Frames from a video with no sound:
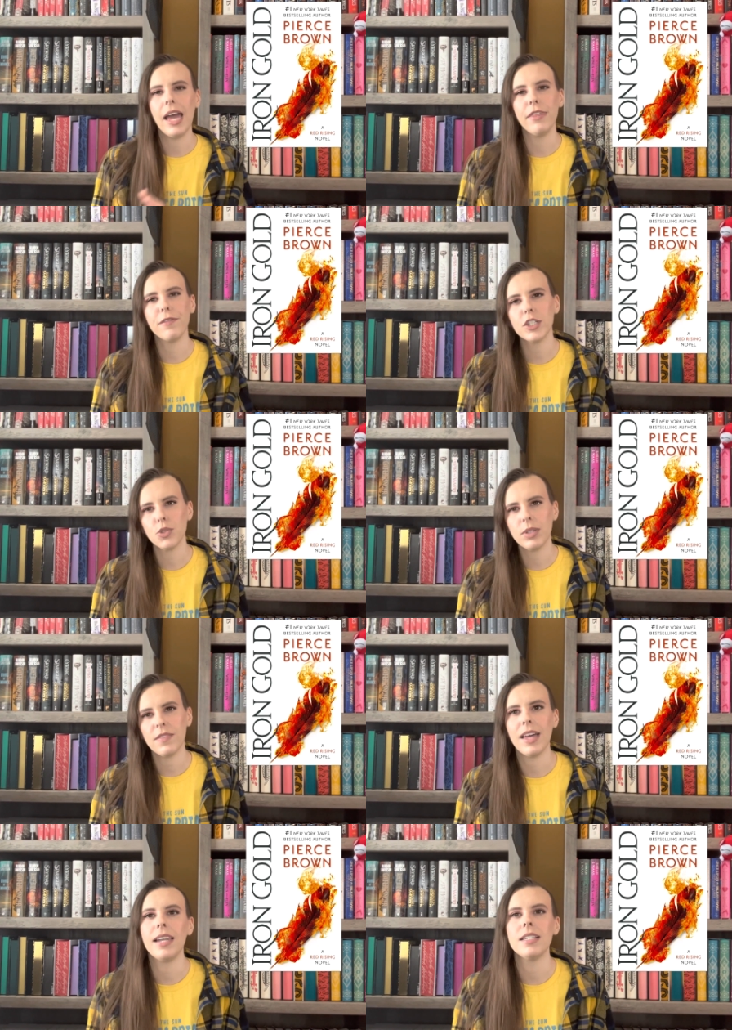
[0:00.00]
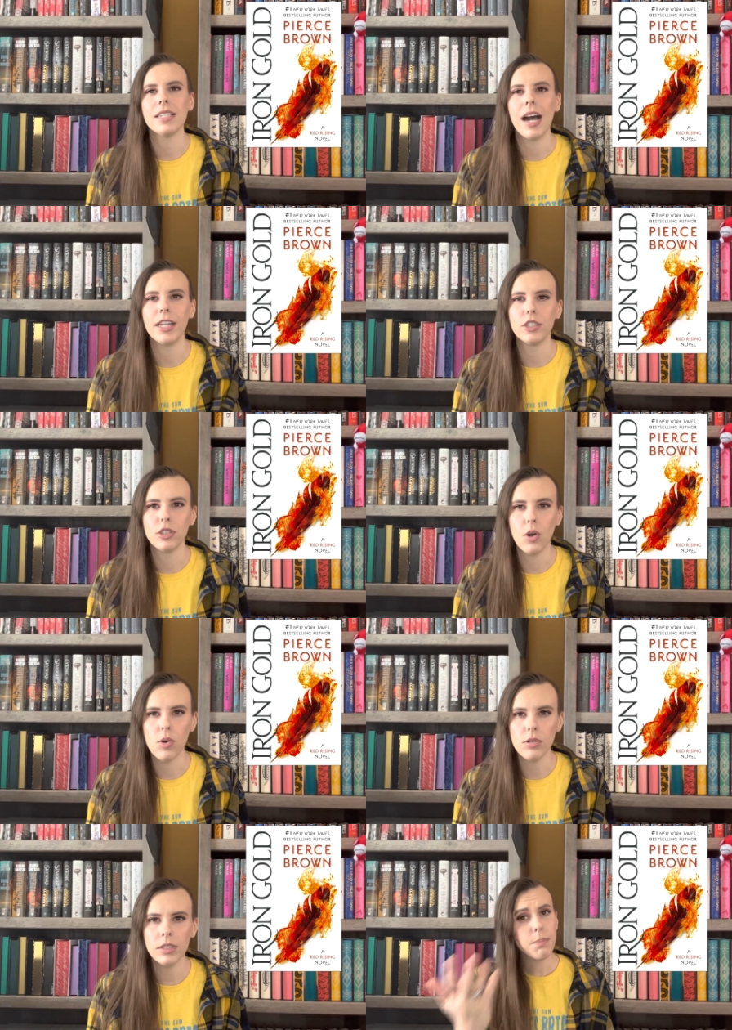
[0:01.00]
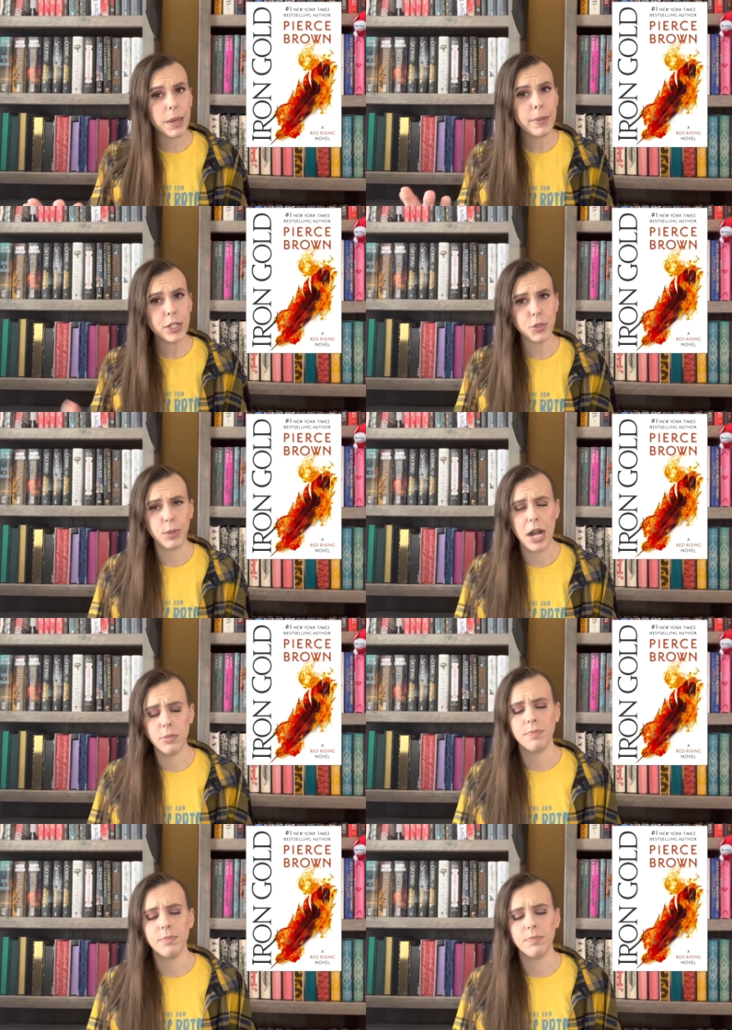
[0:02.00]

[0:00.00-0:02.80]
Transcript: And the first one of that is Iron Gold by Pierce Brown.